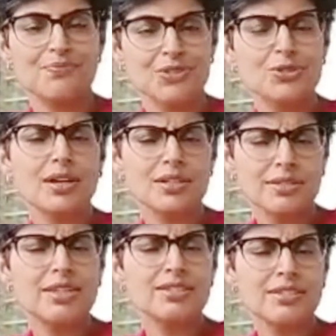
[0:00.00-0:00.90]
So that
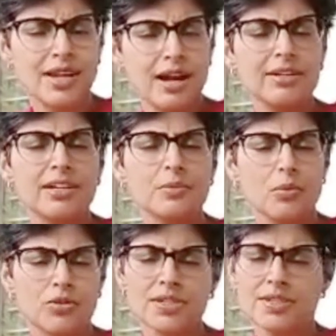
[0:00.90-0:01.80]
is the standard
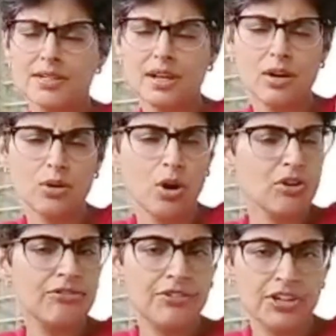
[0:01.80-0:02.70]
process, and there are a lot
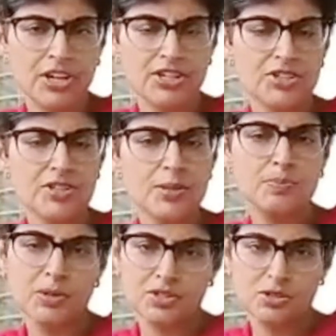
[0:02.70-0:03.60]
of variations
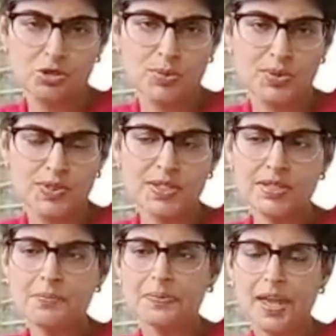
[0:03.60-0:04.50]
person to person,
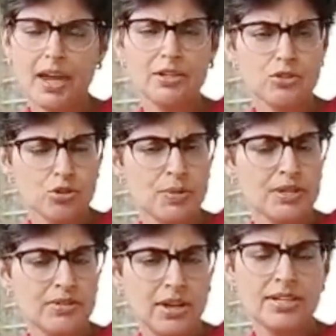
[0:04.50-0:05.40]
and you should
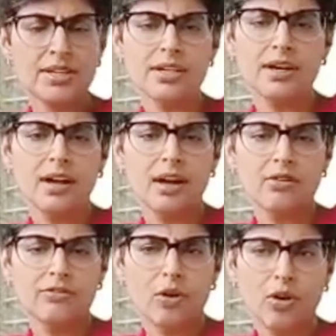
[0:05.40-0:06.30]
be ready
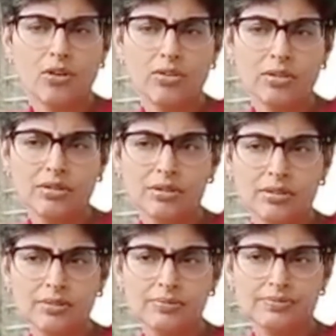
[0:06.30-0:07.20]
for
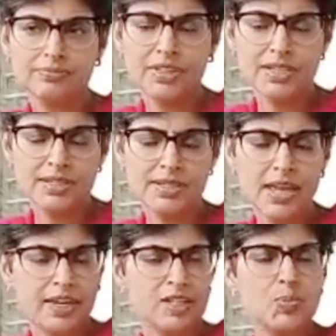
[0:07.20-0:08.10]
this
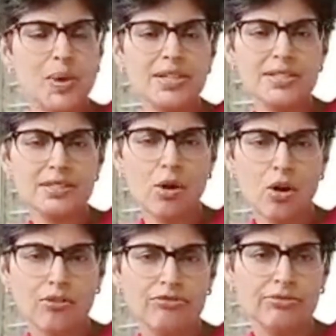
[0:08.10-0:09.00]
expense
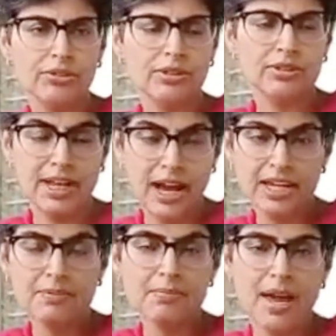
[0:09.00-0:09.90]
of
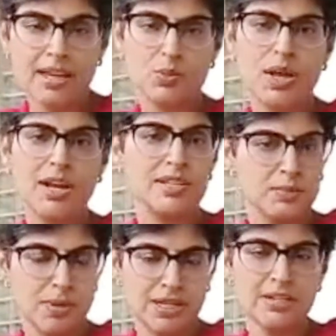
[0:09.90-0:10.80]
time as well
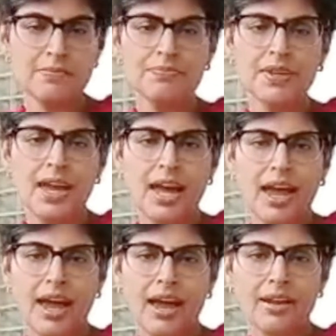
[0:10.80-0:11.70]
as money,
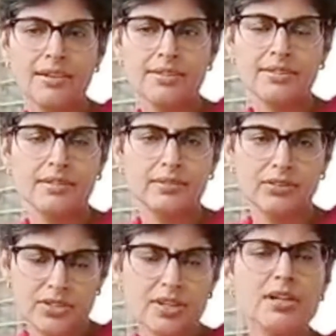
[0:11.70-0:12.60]
and the
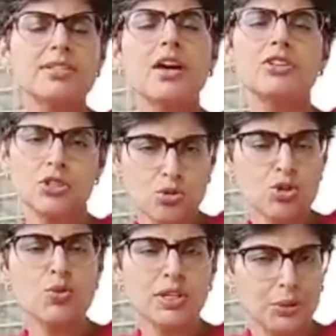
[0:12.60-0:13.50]
results are
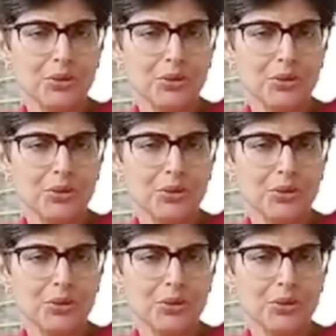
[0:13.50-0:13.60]
usually good.